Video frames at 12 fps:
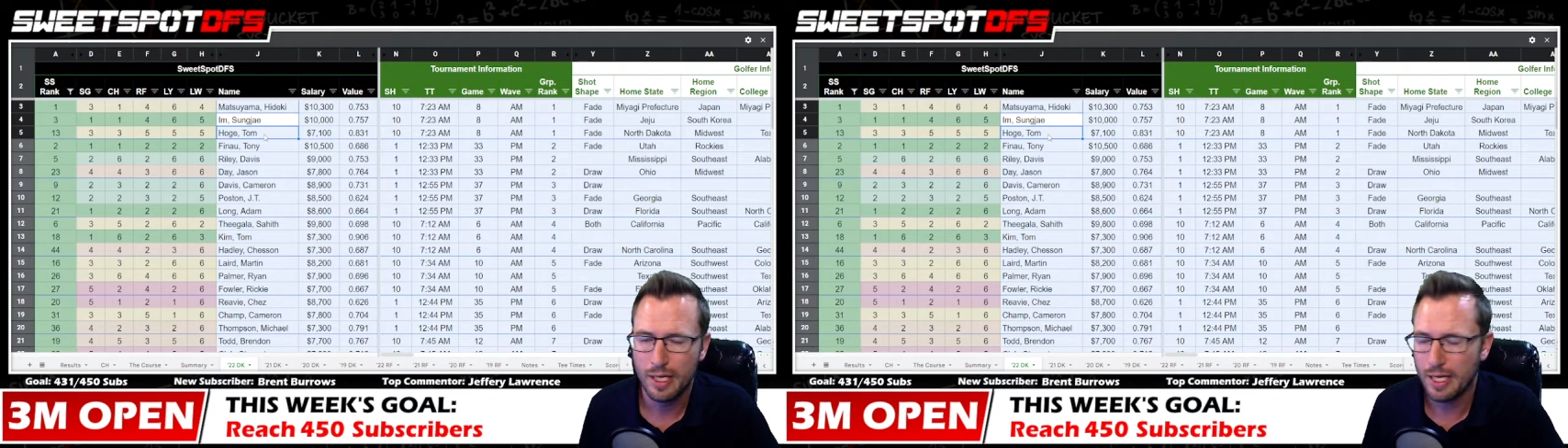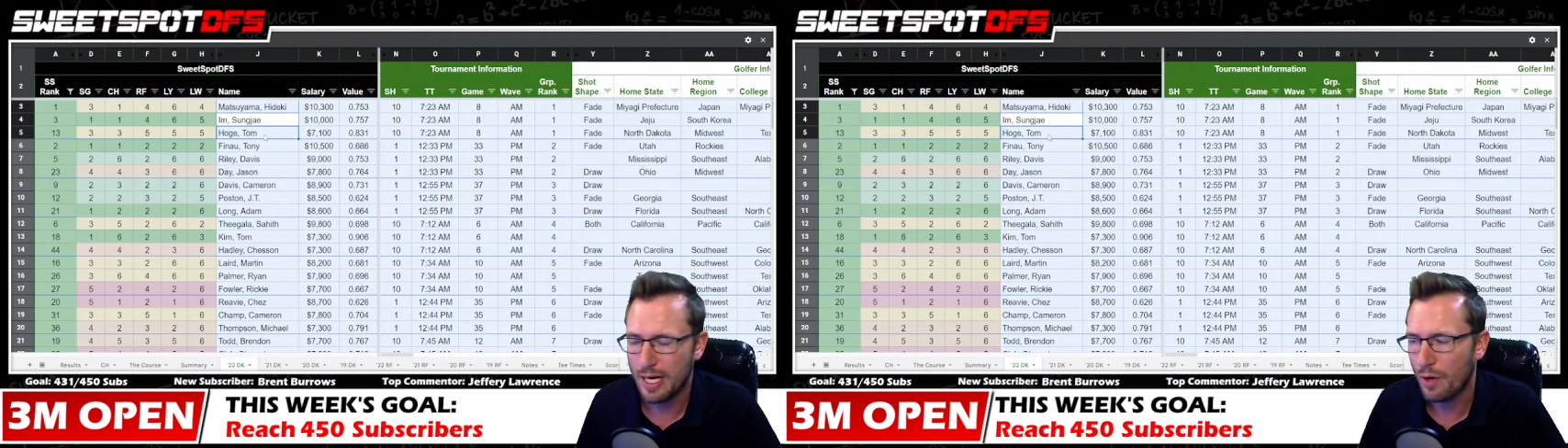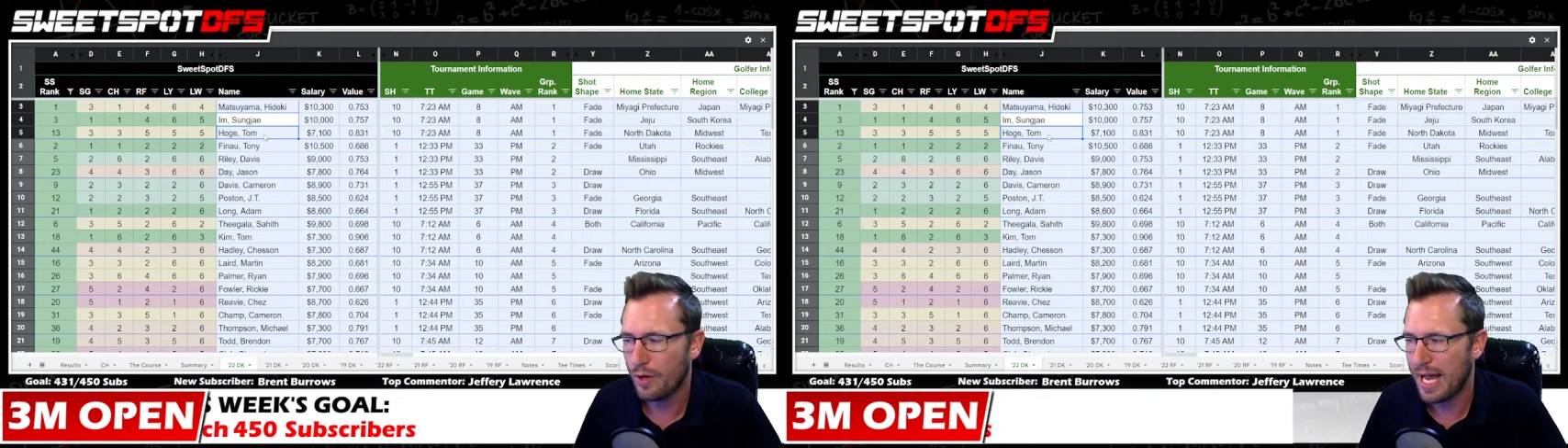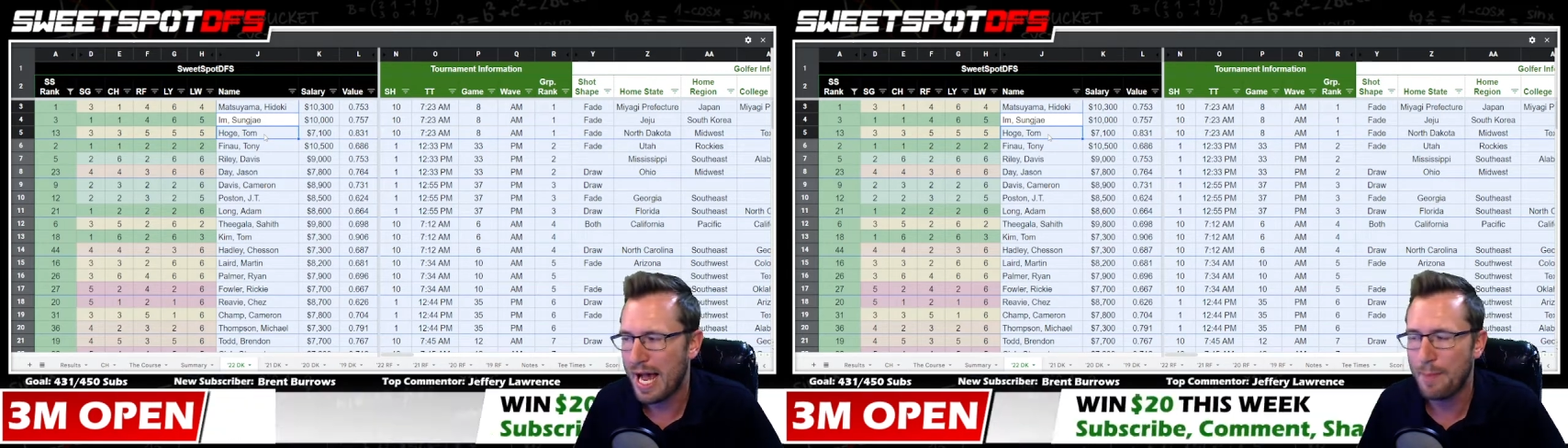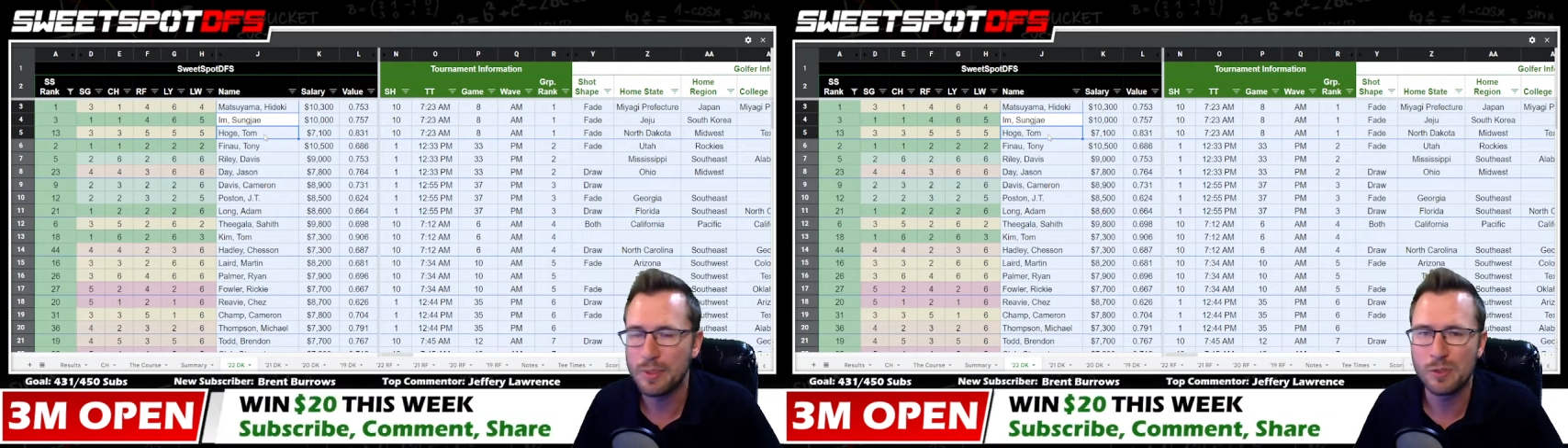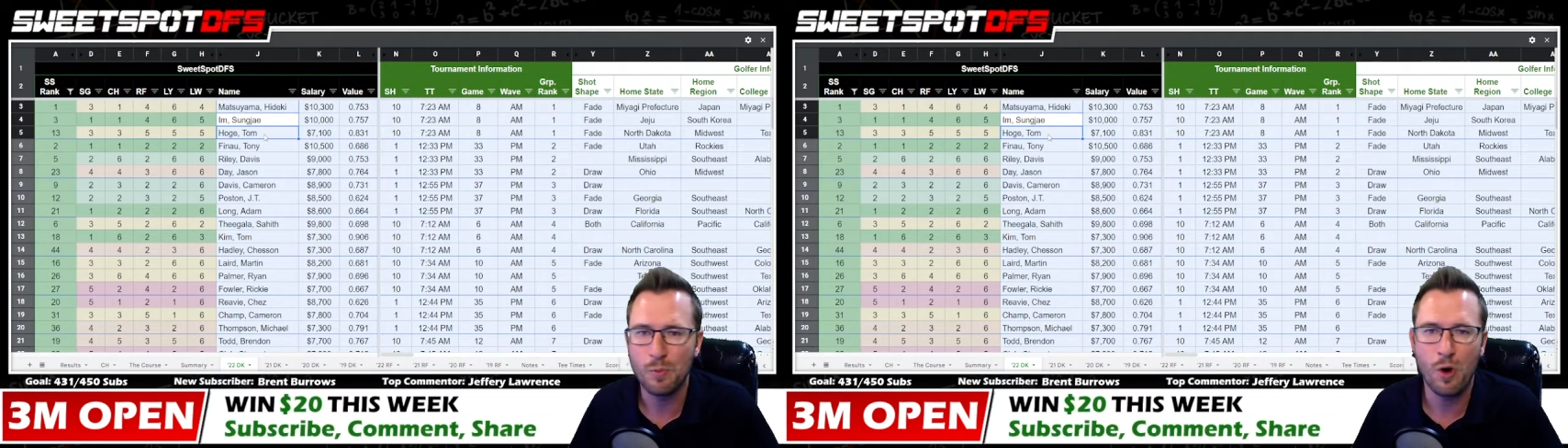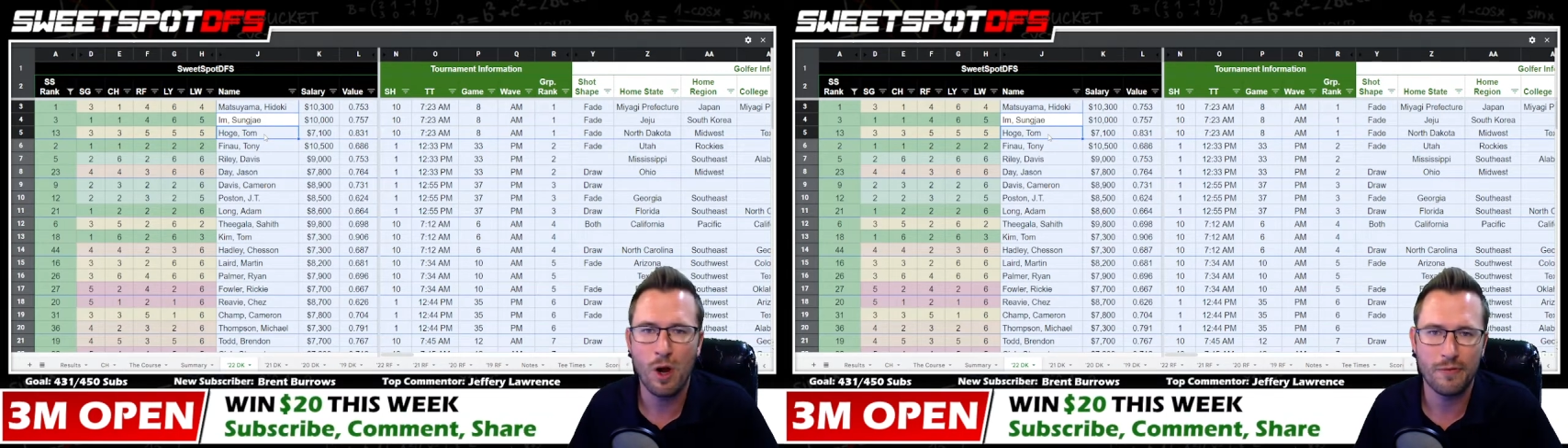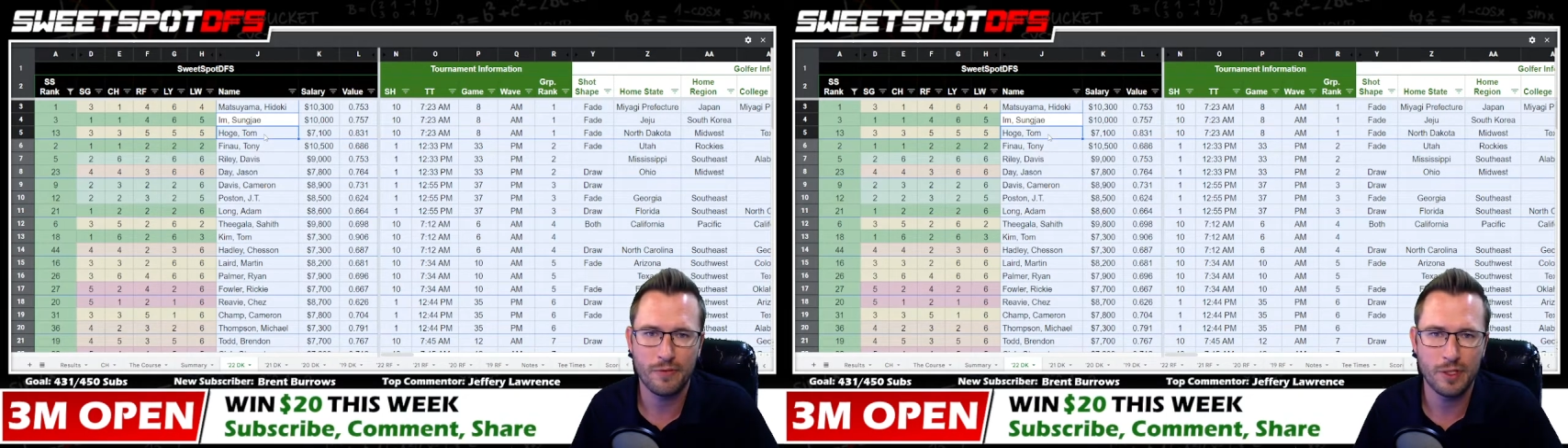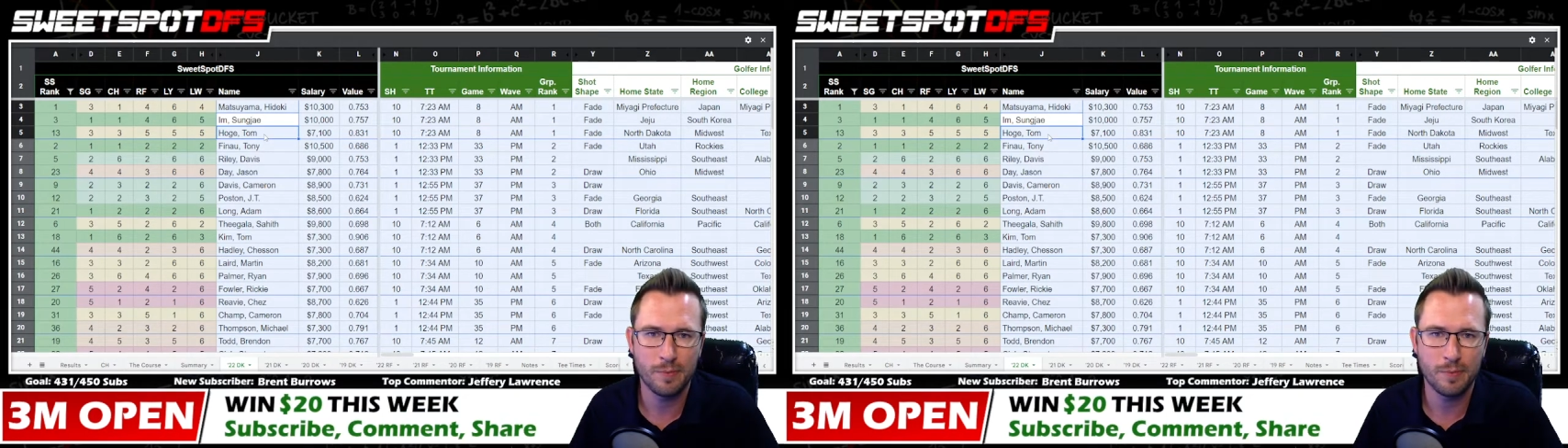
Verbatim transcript: Now it happens more often than